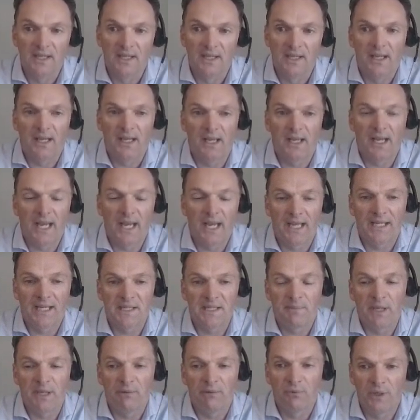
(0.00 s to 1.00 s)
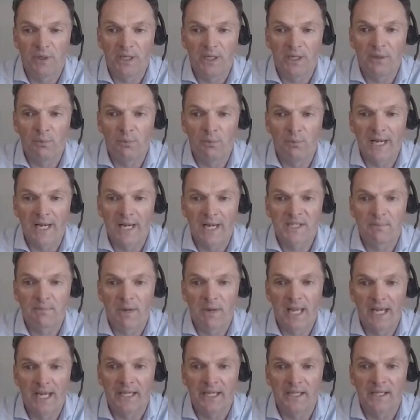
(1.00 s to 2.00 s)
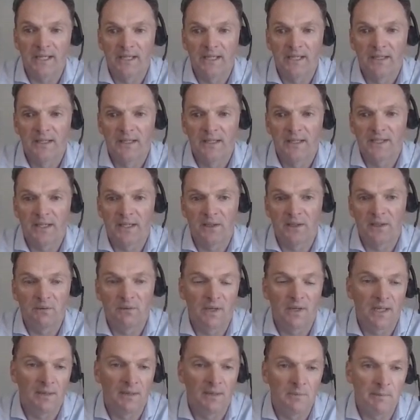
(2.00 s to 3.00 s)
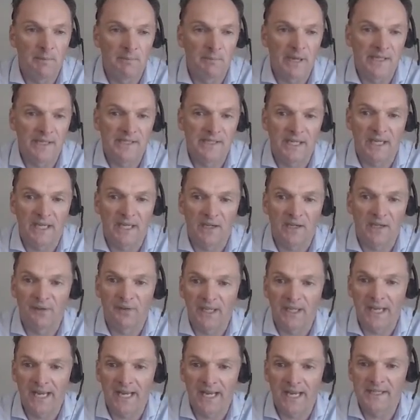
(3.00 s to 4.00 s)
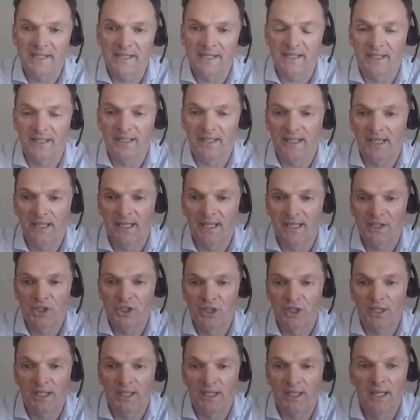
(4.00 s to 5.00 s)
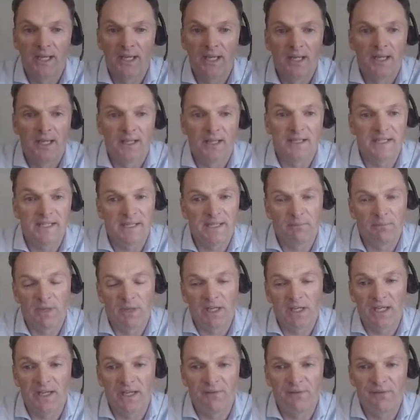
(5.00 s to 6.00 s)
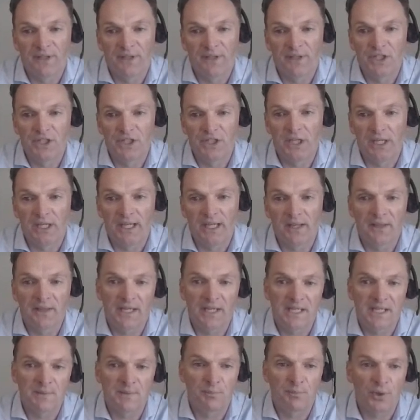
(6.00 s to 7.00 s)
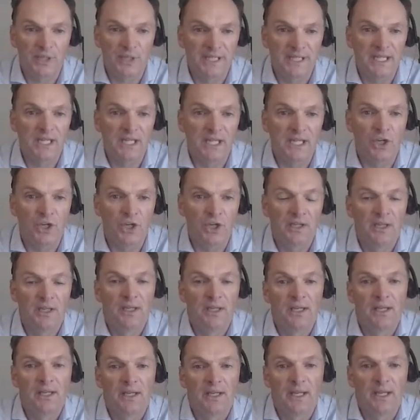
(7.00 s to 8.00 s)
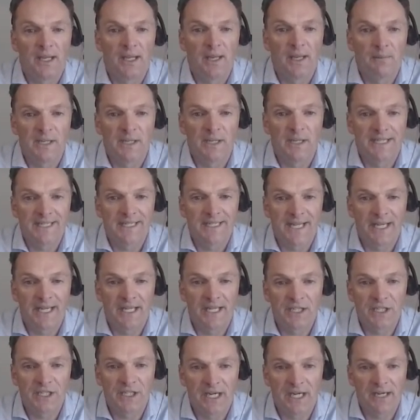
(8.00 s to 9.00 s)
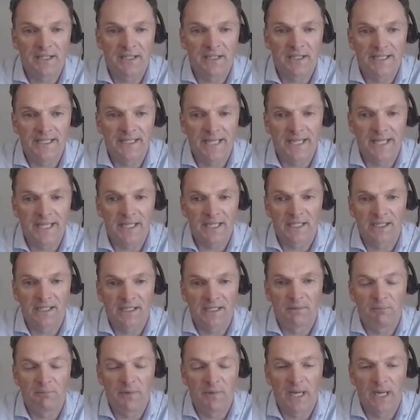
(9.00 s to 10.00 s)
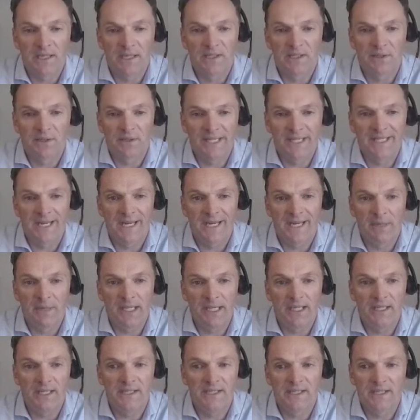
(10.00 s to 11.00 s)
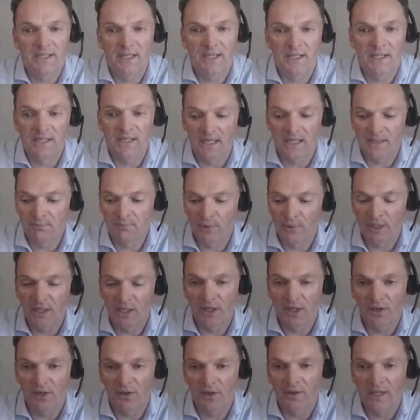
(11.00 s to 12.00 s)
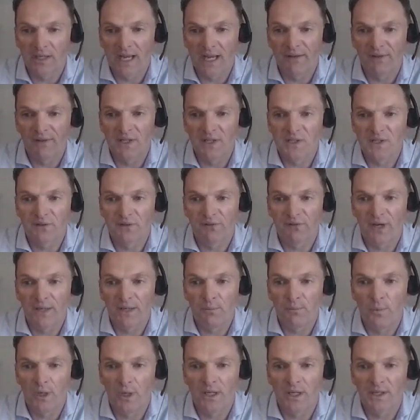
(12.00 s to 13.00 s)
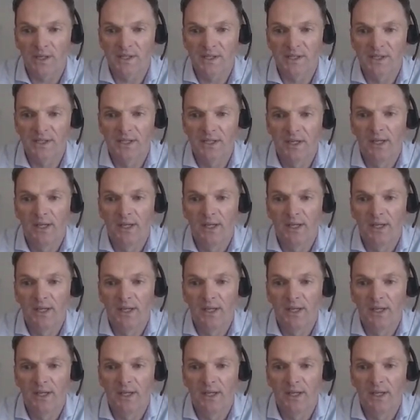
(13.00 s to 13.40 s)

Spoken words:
and it's being really well explained. So a big tick for the S and the ESG, and similarly for the G. I think it's pretty good. As I say, the charity sector compared to SMEs is pretty good on governance frameworks,